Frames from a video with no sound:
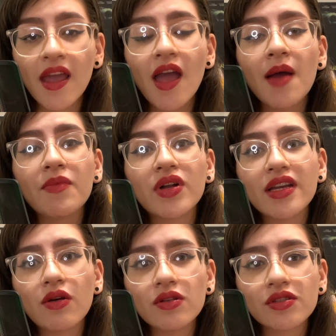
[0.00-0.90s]
but
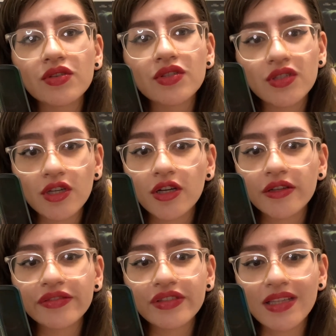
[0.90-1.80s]
it also
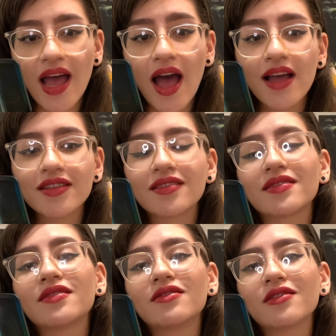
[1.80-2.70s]
serves
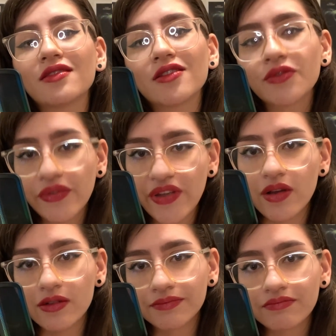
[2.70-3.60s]
as the
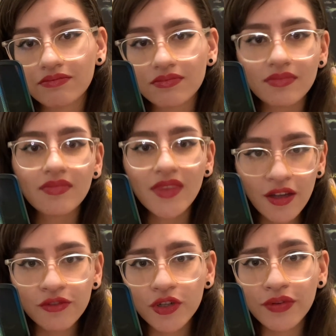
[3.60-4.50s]
reveal
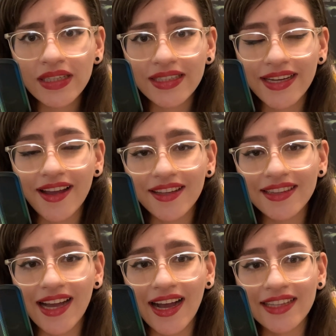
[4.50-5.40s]
for Valeria
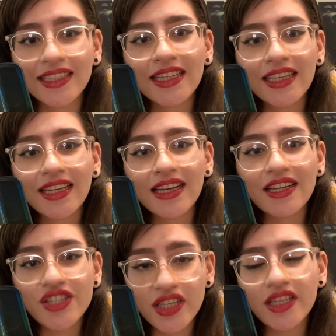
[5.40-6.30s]
that
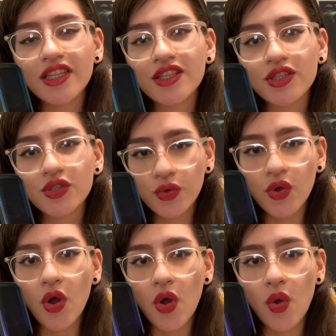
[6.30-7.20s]
she needs to
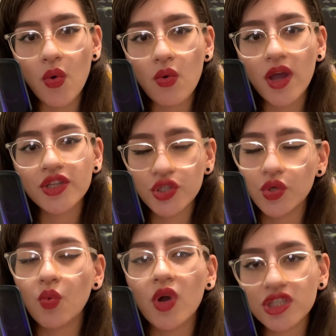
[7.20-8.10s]
go and
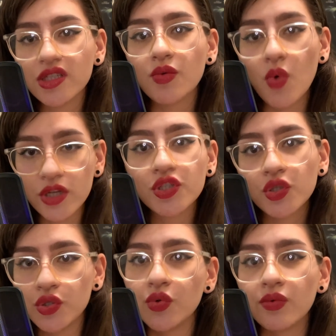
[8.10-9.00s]
do what she wants
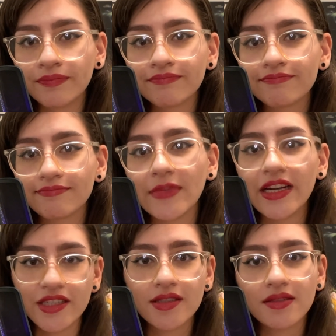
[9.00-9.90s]
to do,
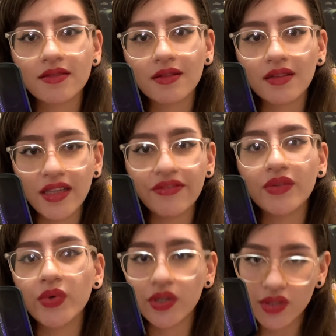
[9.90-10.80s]
that is
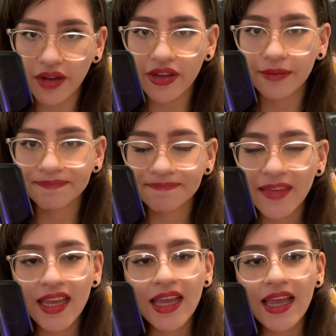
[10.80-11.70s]
living with Octavia.
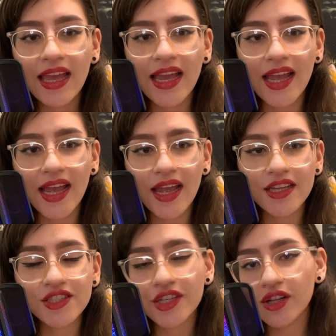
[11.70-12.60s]

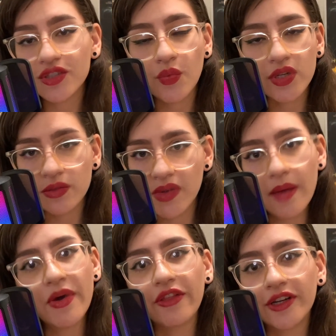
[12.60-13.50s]
and she doesn't want to be
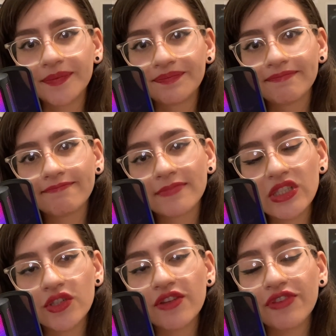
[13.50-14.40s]
a mother.
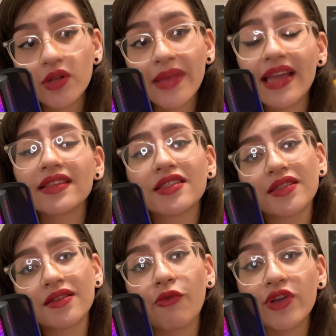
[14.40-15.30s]
So the film
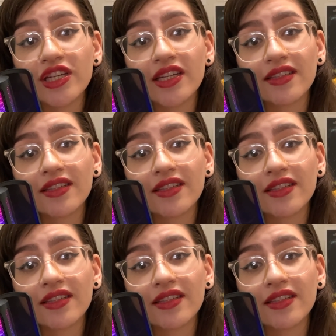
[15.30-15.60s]
ends with